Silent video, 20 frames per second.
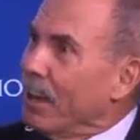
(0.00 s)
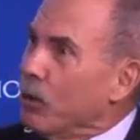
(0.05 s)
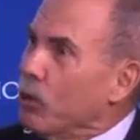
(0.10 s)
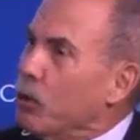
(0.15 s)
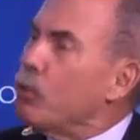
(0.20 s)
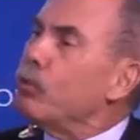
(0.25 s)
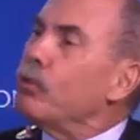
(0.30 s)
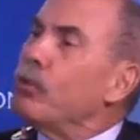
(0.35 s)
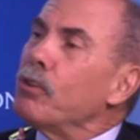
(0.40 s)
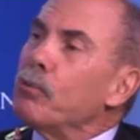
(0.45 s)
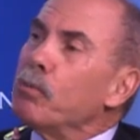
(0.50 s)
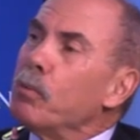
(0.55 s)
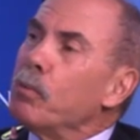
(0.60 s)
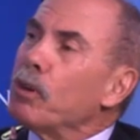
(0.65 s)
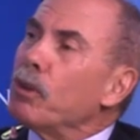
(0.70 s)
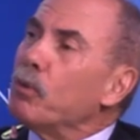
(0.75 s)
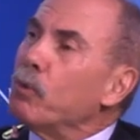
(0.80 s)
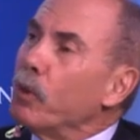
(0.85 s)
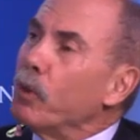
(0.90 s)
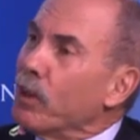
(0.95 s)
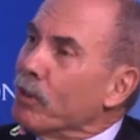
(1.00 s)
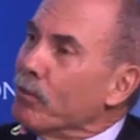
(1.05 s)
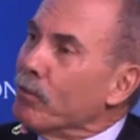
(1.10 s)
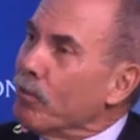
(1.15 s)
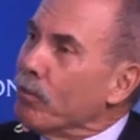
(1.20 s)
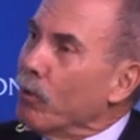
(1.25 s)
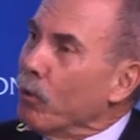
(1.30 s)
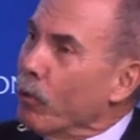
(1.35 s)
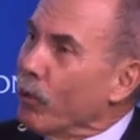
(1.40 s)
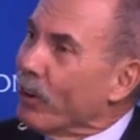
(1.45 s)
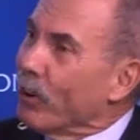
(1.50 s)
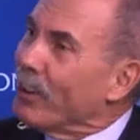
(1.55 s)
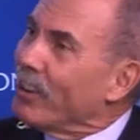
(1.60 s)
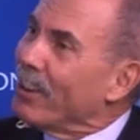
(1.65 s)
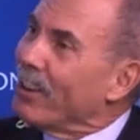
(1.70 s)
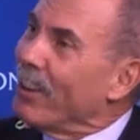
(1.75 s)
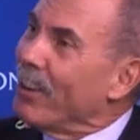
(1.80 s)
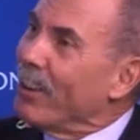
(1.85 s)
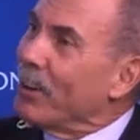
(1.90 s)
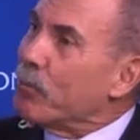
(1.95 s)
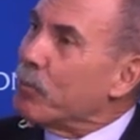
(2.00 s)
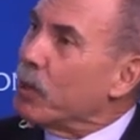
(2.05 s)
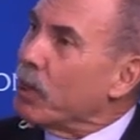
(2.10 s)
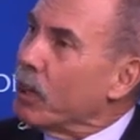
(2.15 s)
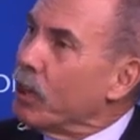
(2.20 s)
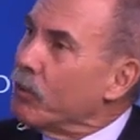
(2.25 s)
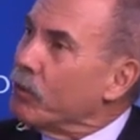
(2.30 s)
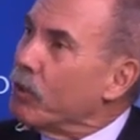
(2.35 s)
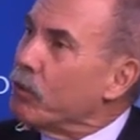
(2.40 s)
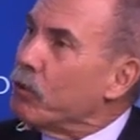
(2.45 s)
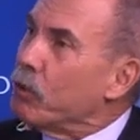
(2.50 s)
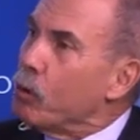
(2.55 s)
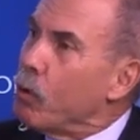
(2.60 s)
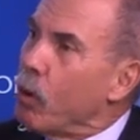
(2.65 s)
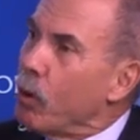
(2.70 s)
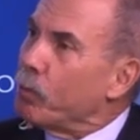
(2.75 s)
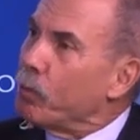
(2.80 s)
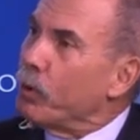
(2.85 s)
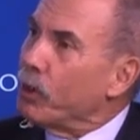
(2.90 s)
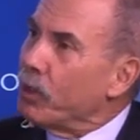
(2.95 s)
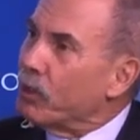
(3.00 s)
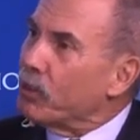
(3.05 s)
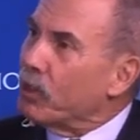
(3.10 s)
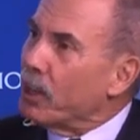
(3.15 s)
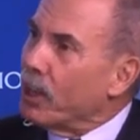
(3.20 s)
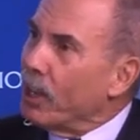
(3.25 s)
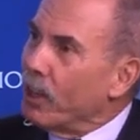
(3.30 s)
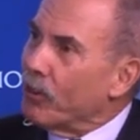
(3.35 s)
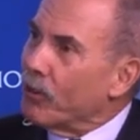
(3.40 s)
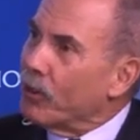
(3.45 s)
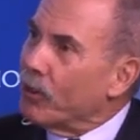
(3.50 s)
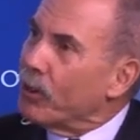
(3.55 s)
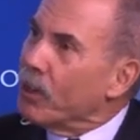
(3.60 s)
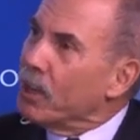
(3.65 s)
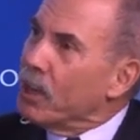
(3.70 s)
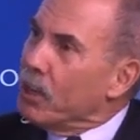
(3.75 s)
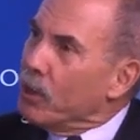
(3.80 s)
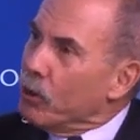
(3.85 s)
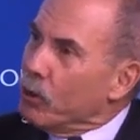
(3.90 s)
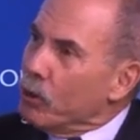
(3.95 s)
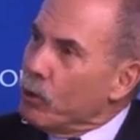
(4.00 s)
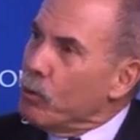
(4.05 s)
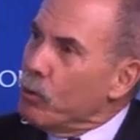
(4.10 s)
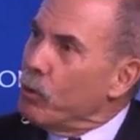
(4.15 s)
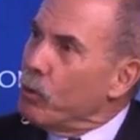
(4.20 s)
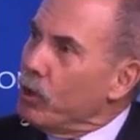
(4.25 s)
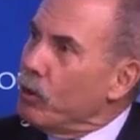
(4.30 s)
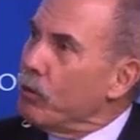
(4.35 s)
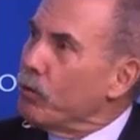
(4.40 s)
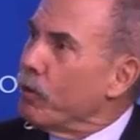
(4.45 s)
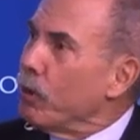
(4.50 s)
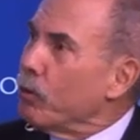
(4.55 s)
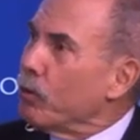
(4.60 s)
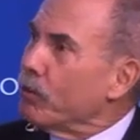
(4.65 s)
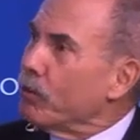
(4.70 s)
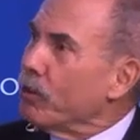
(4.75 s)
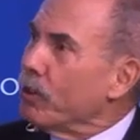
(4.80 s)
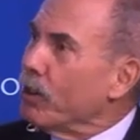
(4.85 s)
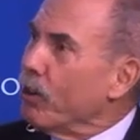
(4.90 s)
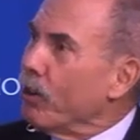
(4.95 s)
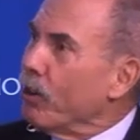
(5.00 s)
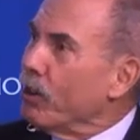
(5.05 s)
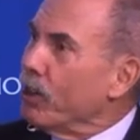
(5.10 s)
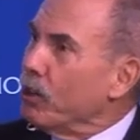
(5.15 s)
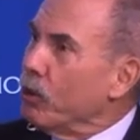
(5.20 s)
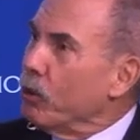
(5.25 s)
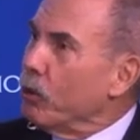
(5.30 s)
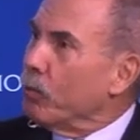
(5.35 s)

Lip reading: Who's this book written for? Because as you all put it together, whom were you focusing on in your